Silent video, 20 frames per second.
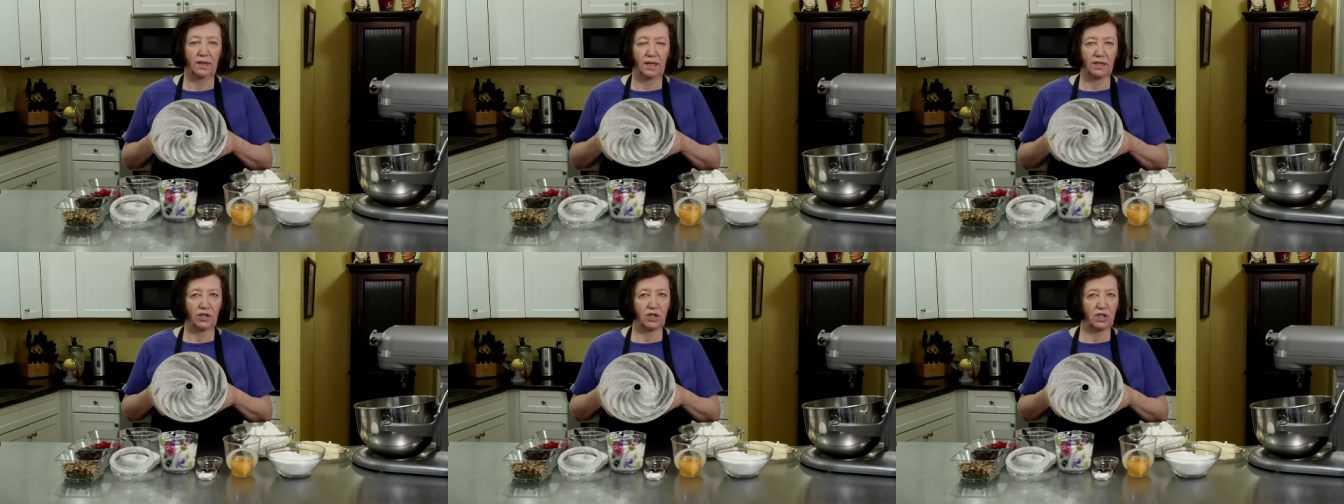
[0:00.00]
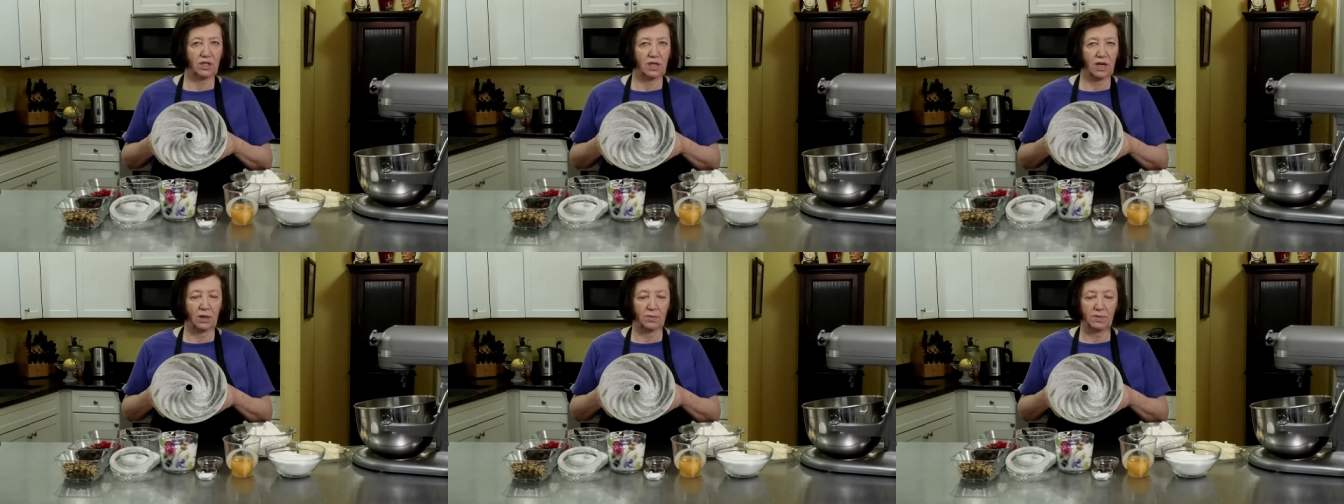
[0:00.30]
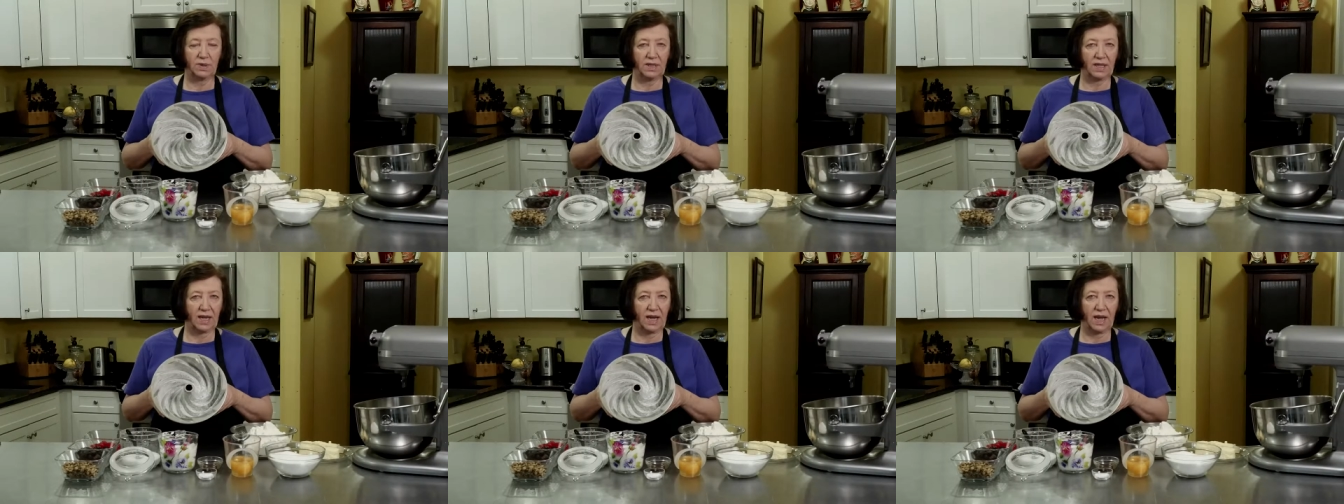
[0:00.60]
That just
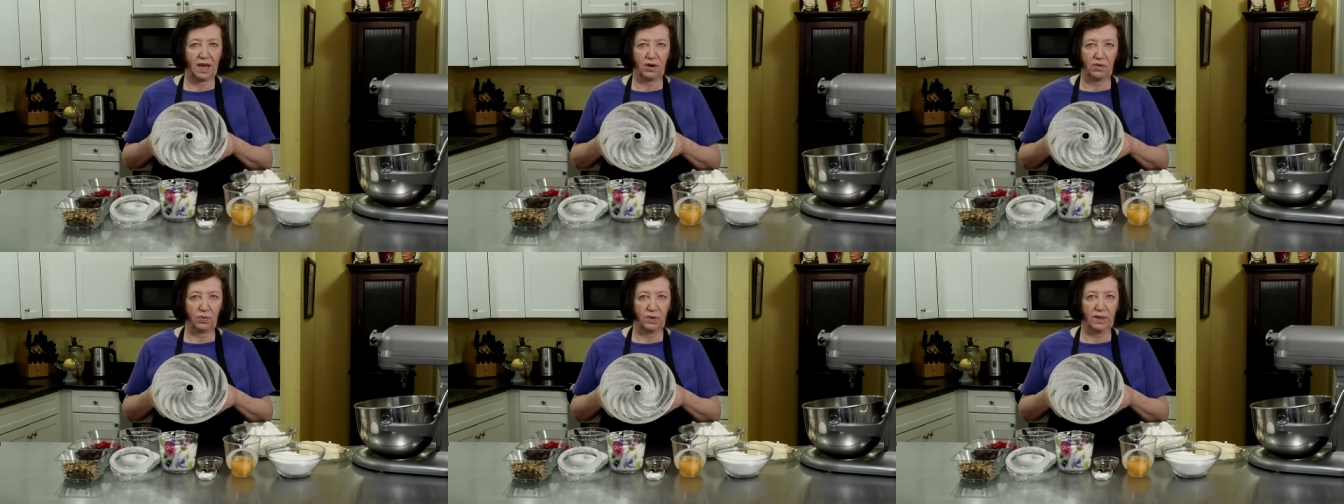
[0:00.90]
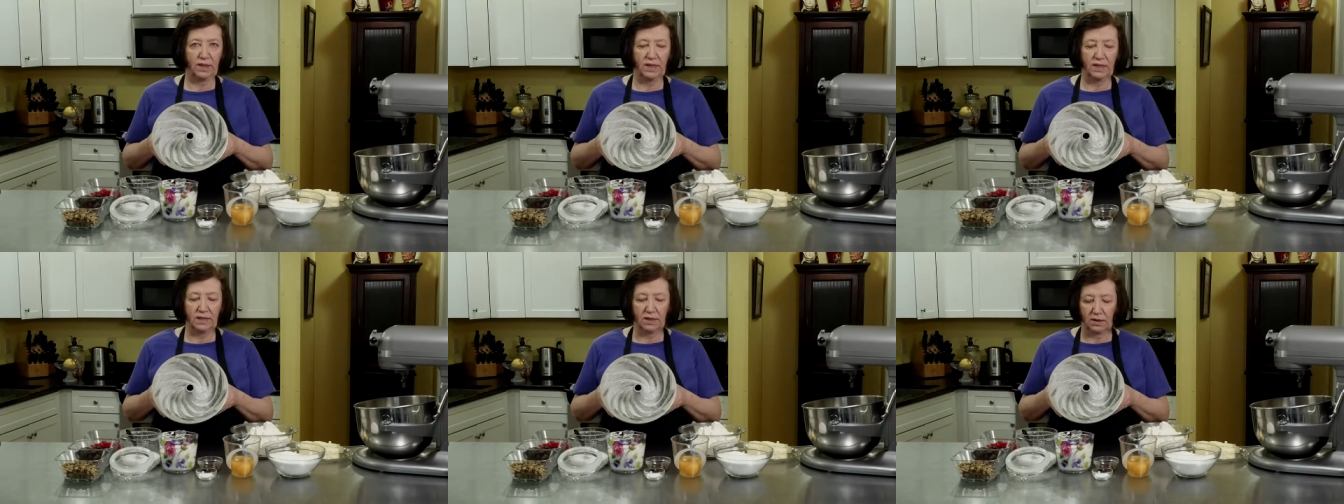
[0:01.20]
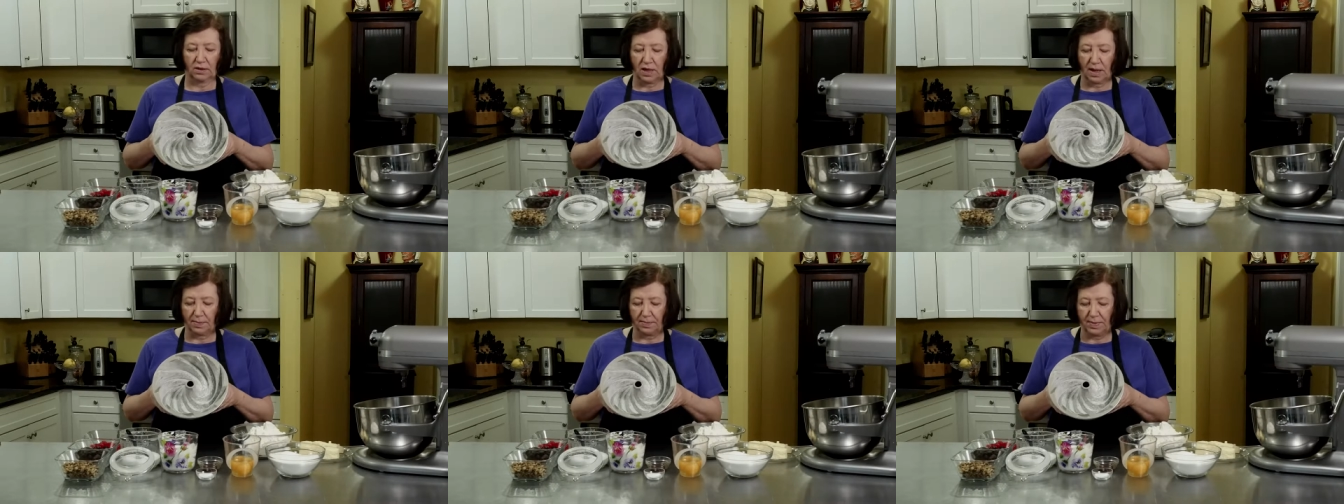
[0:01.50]
helps the cake release
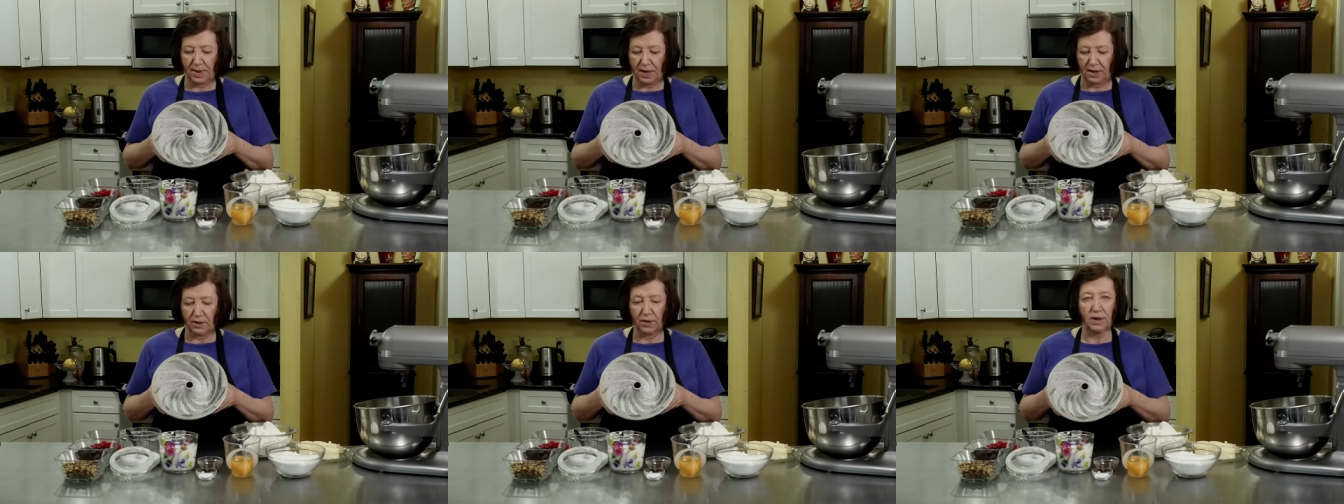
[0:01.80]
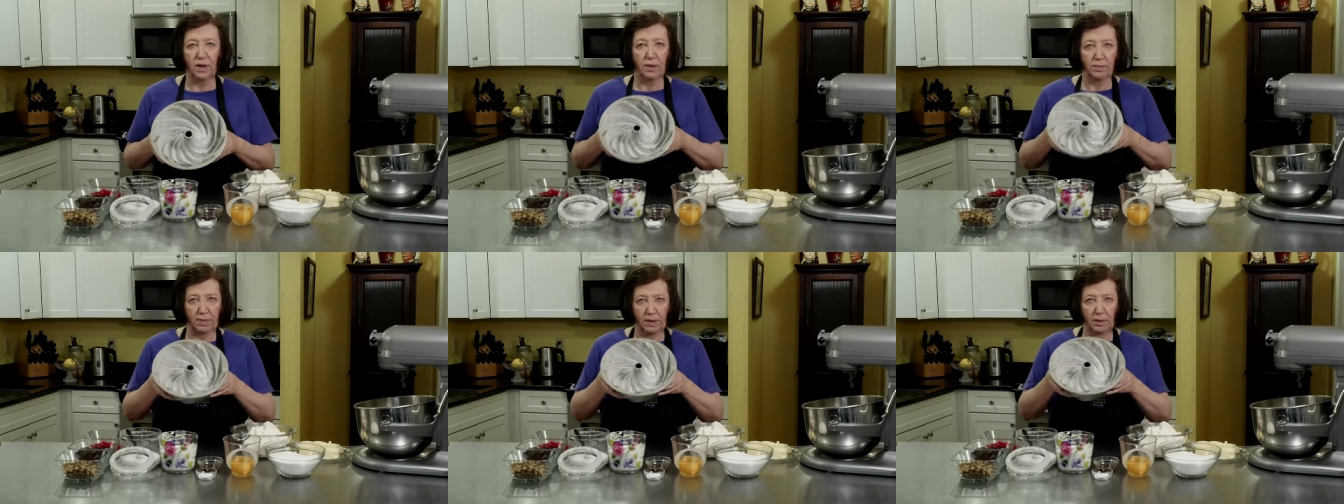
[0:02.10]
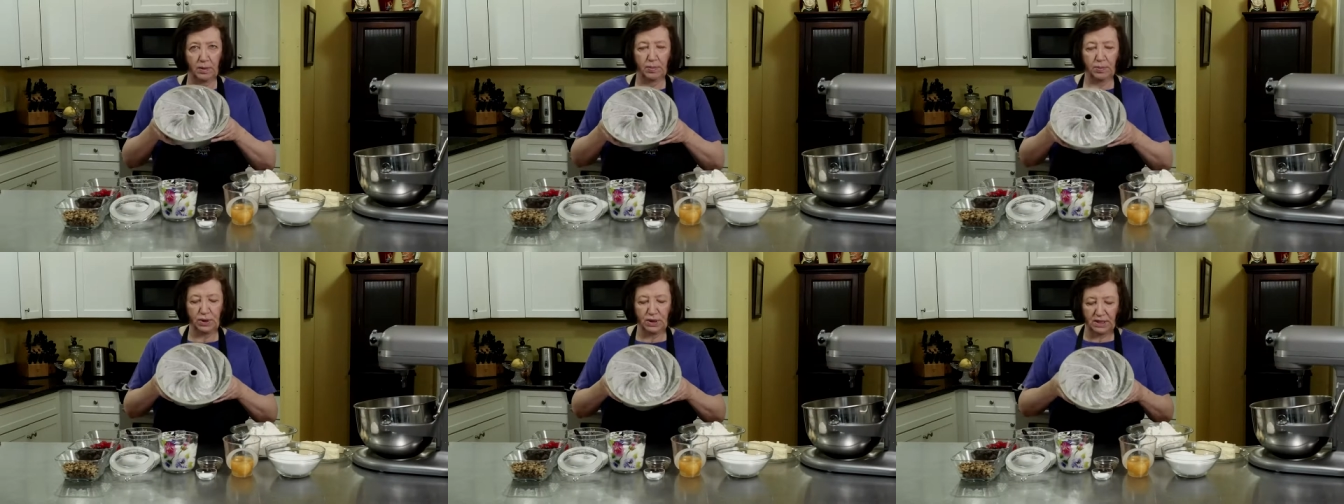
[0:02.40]
a lot better. But
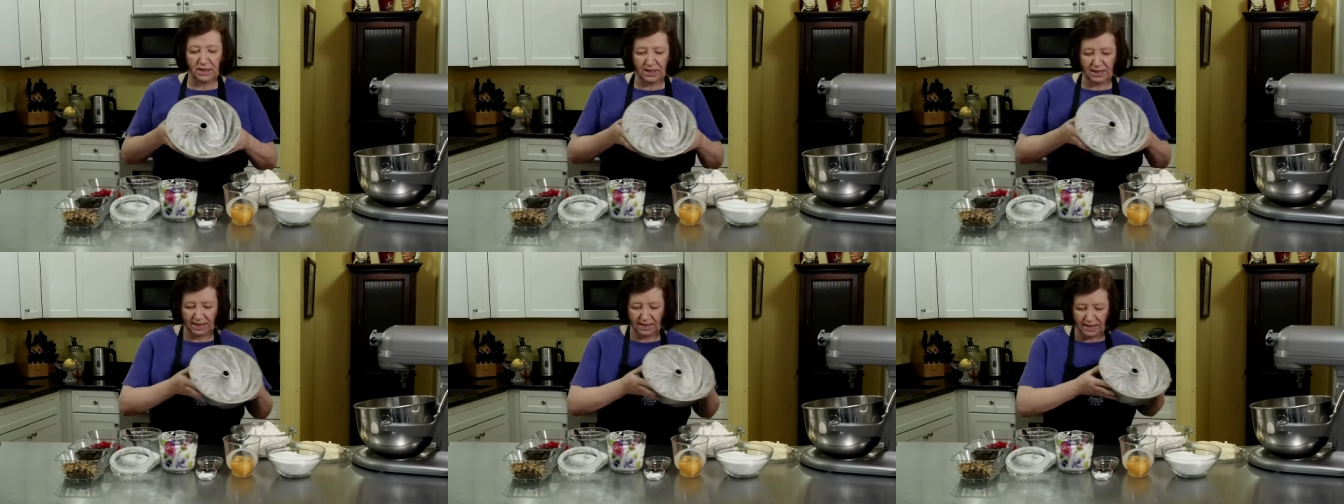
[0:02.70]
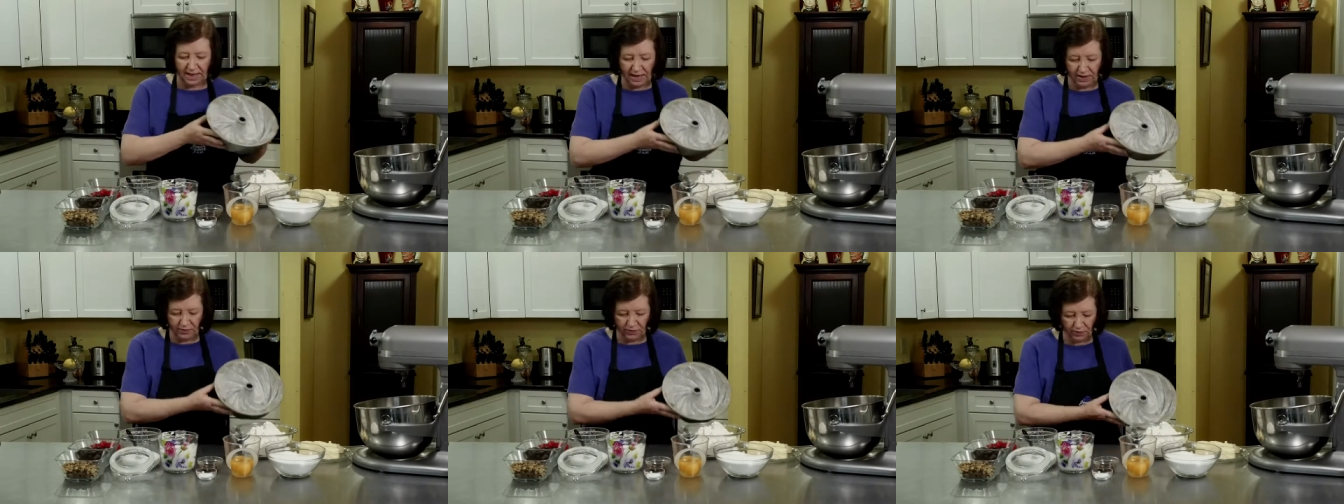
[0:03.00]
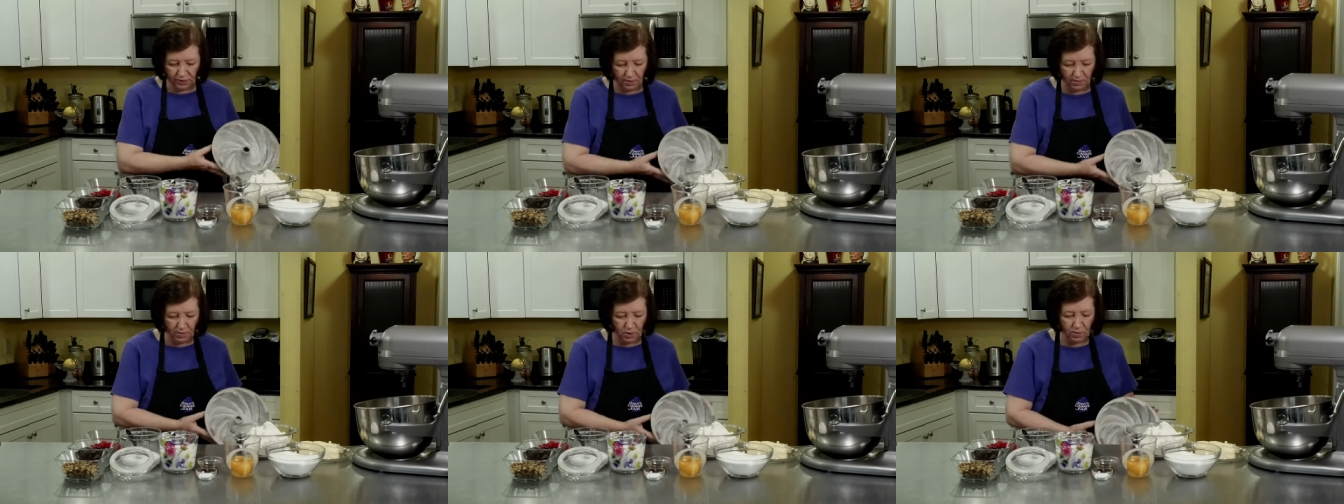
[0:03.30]
I'm gonna put this aside
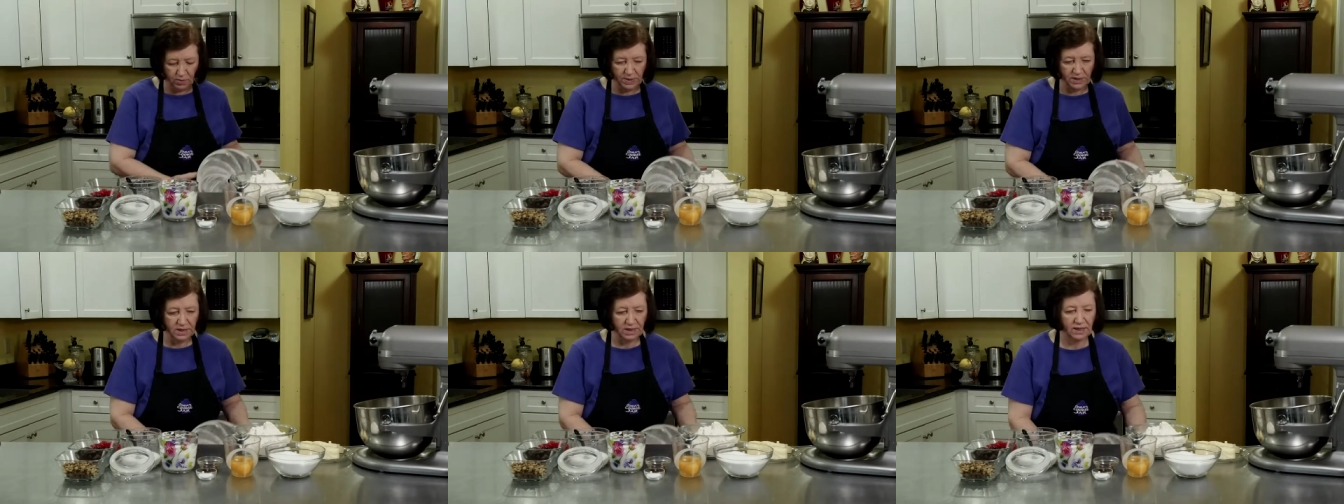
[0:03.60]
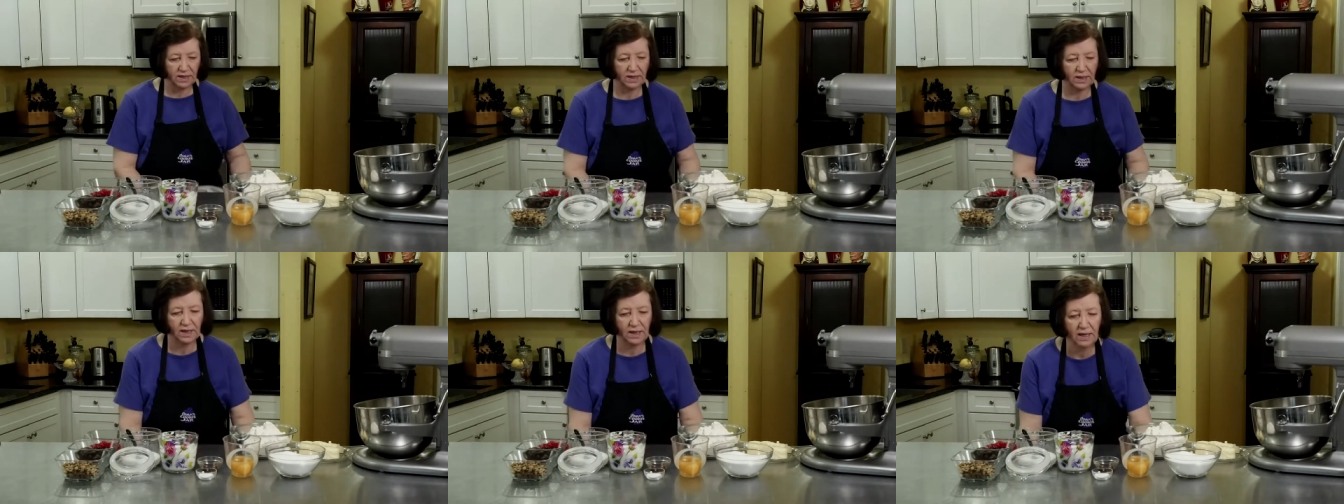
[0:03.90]
for a moment.